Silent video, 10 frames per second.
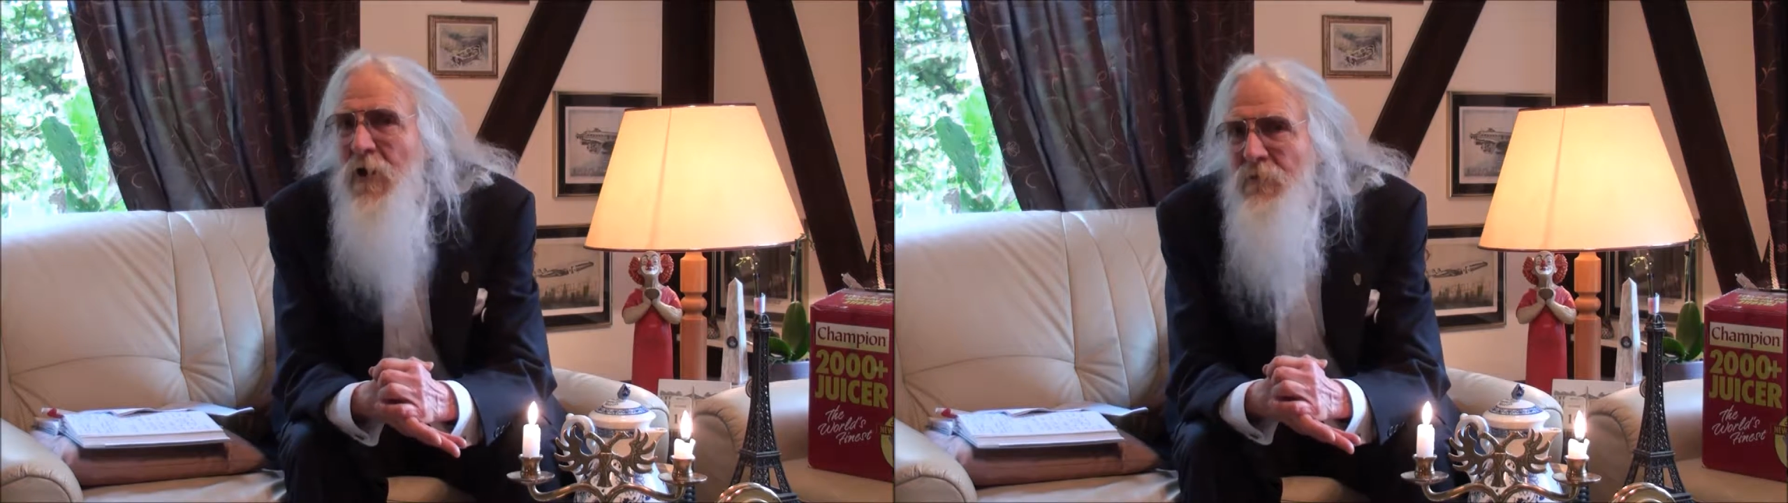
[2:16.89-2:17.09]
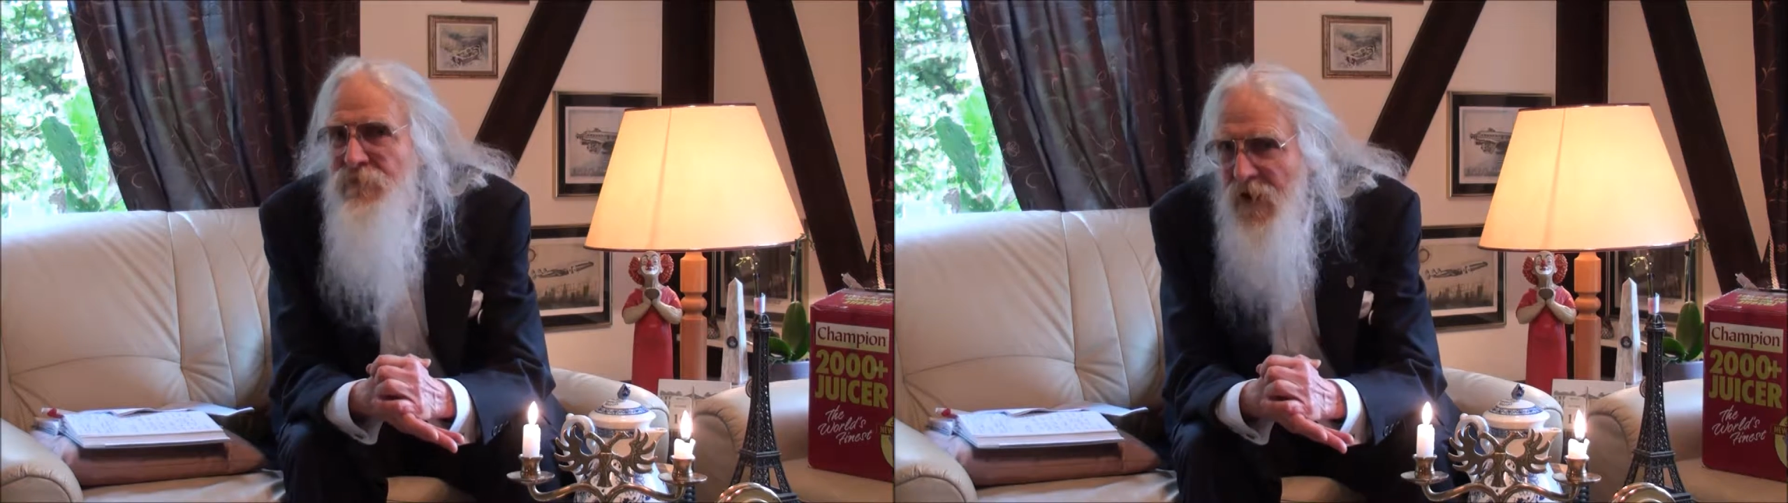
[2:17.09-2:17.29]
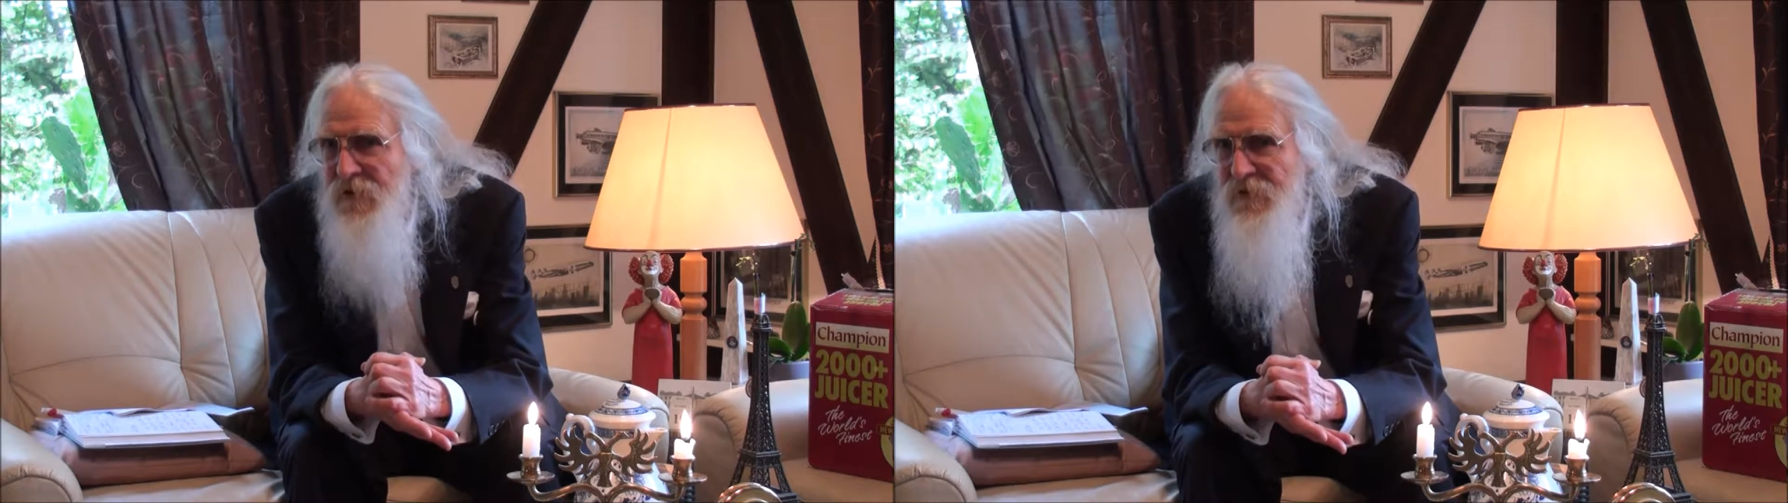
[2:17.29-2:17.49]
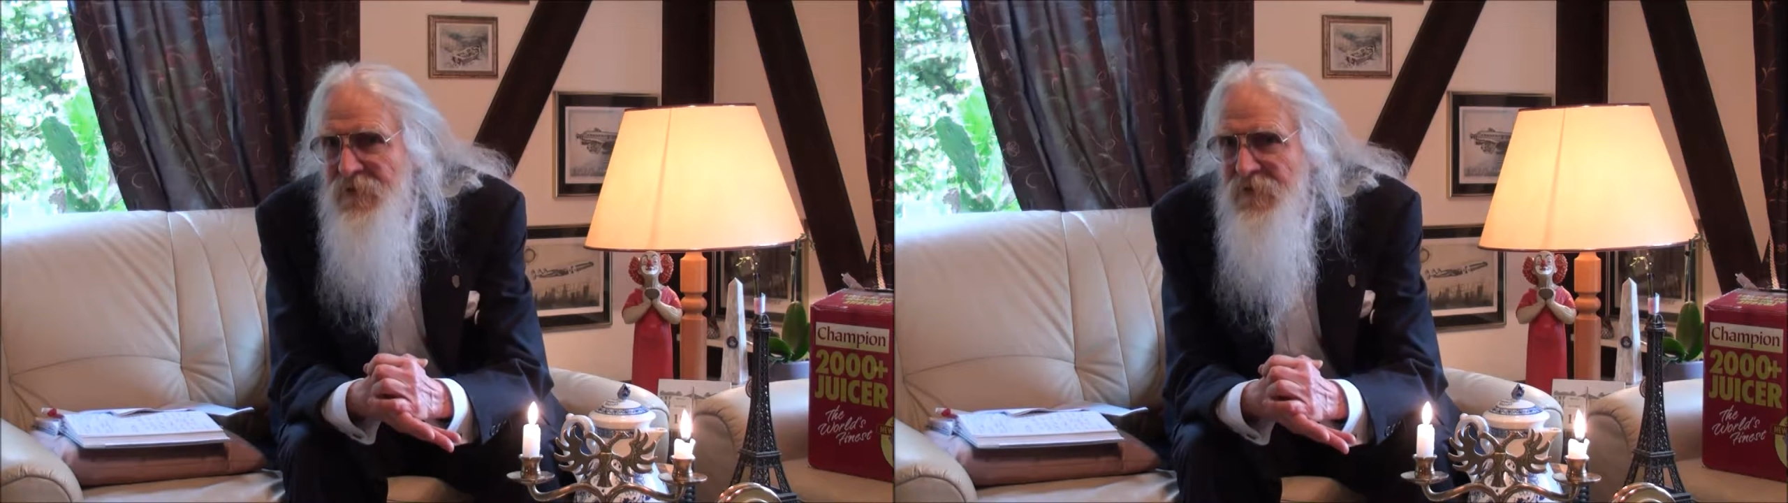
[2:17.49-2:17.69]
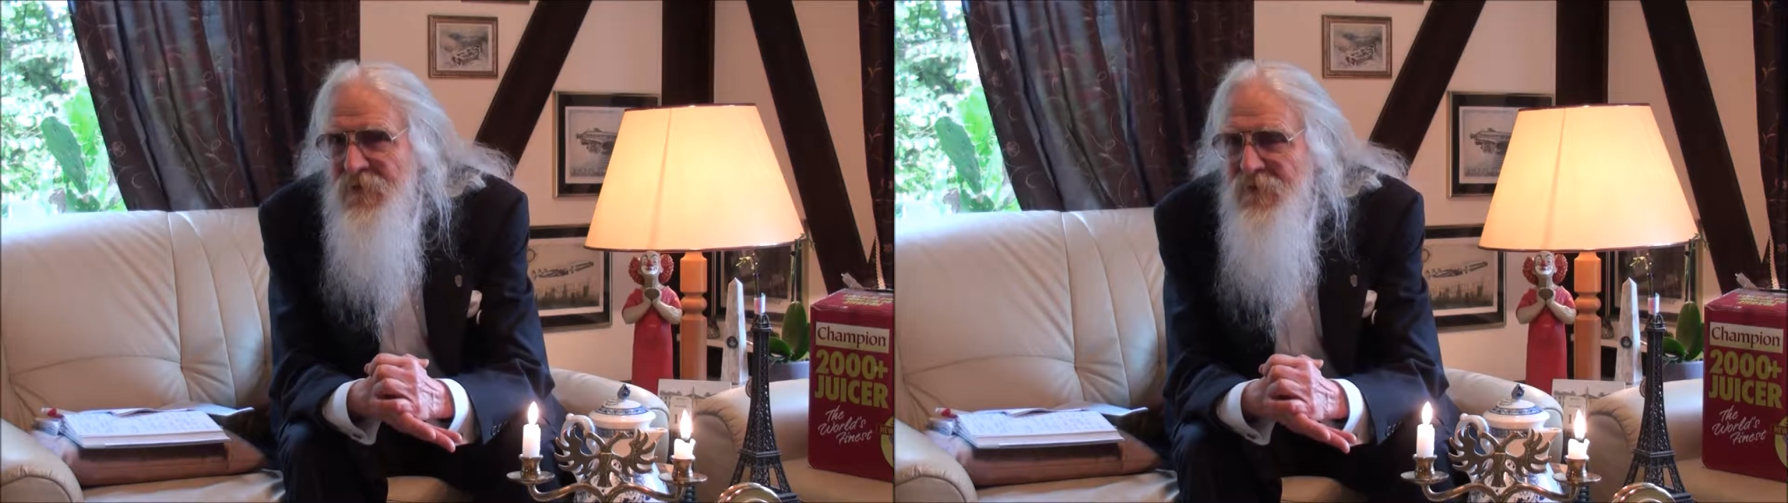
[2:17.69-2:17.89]
a
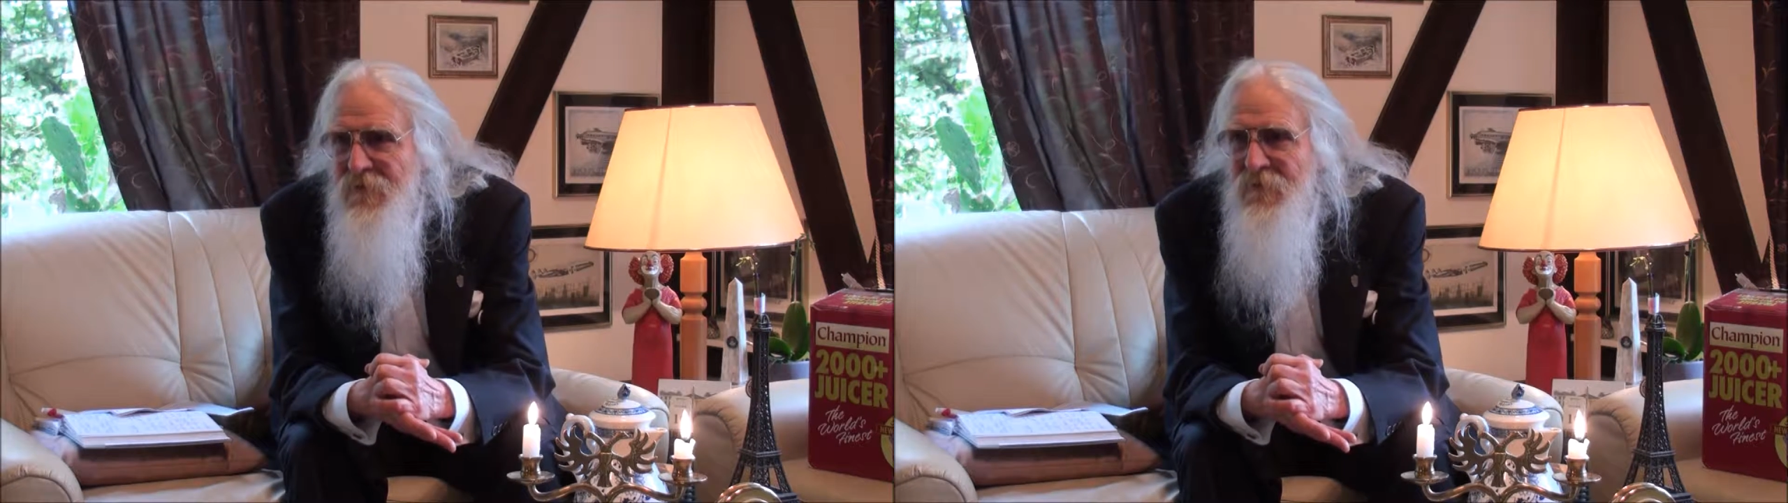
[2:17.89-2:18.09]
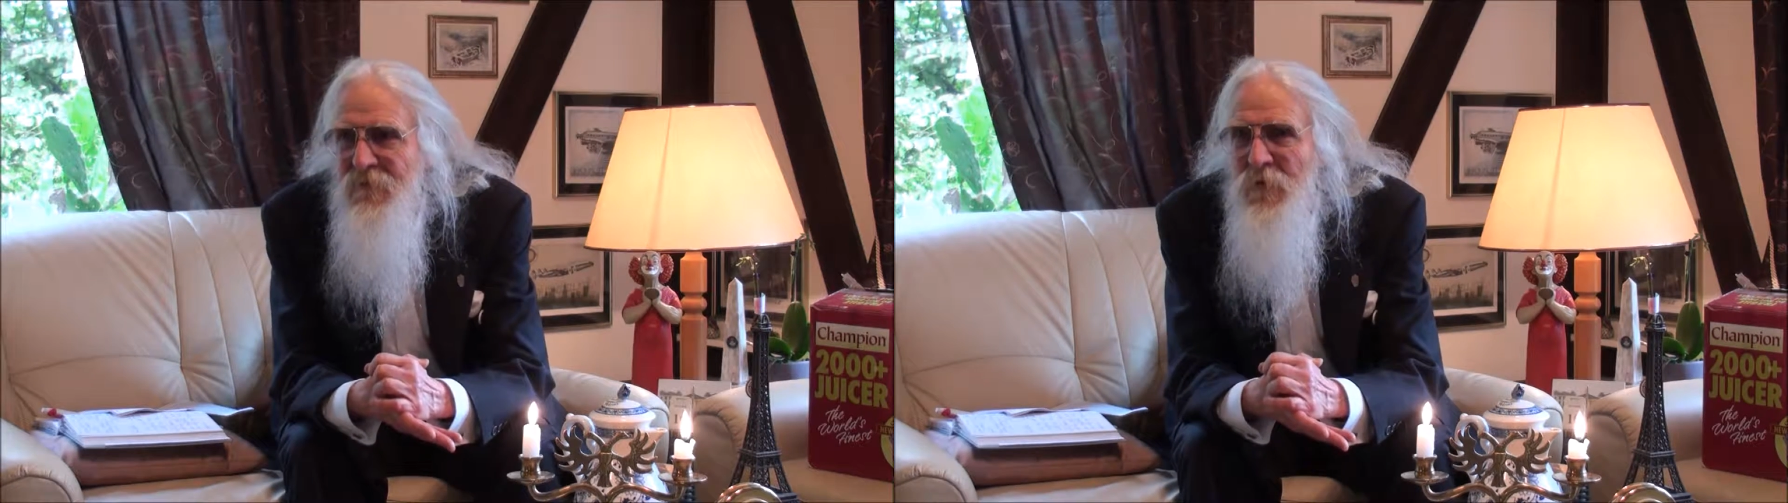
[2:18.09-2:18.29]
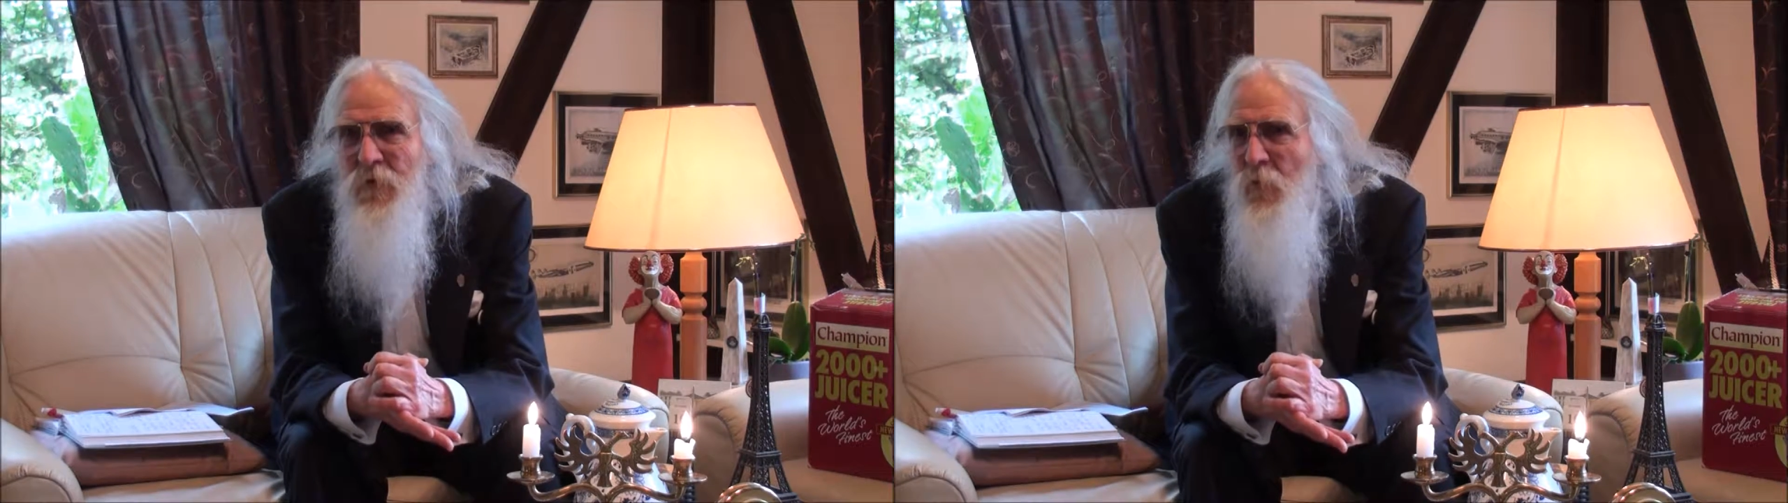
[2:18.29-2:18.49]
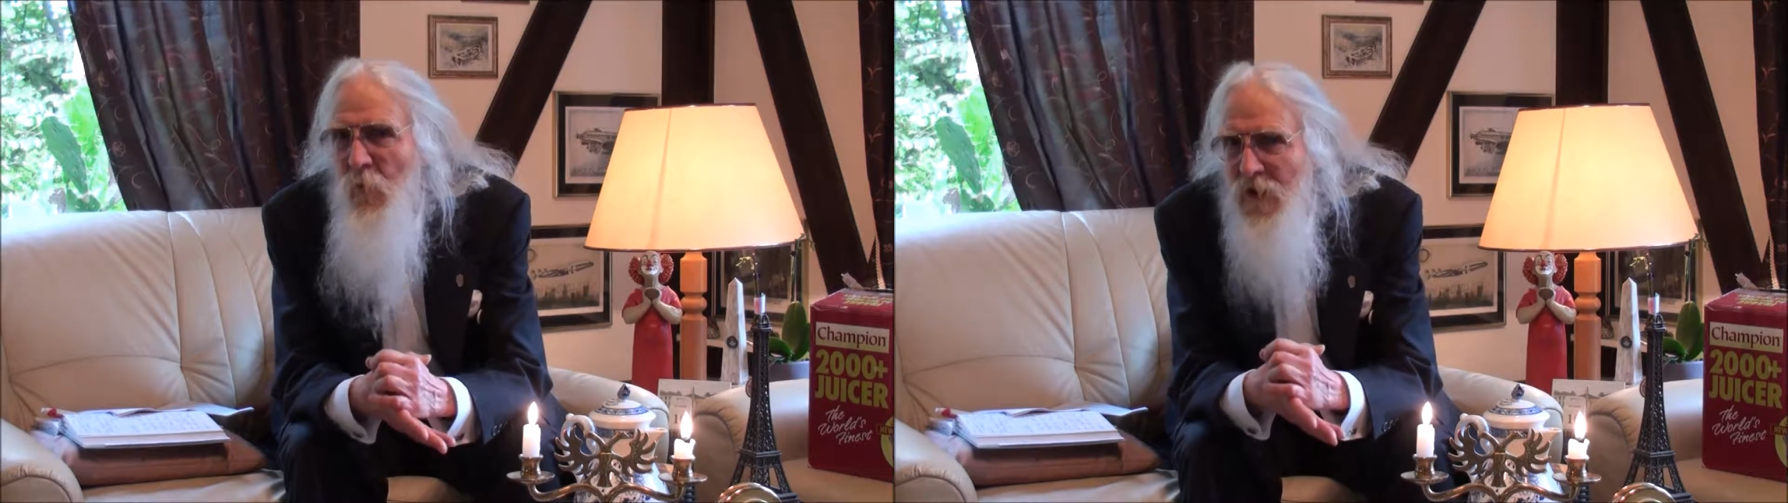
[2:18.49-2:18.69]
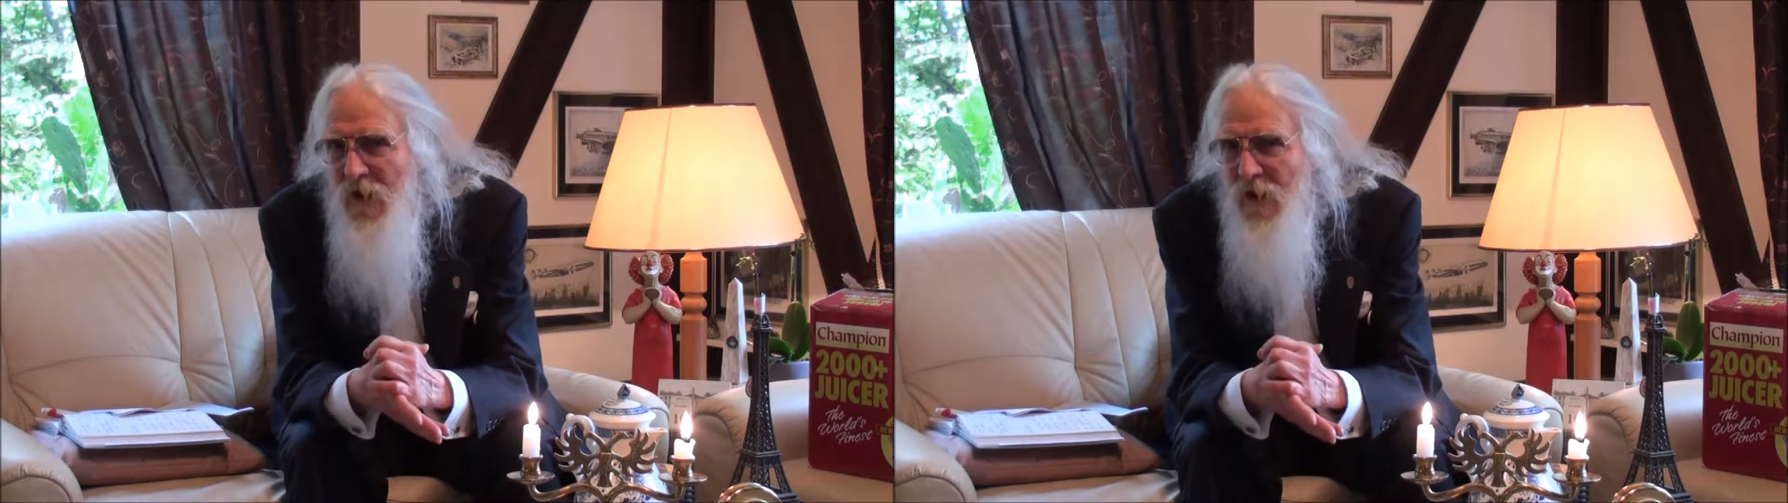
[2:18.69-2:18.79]
funny 1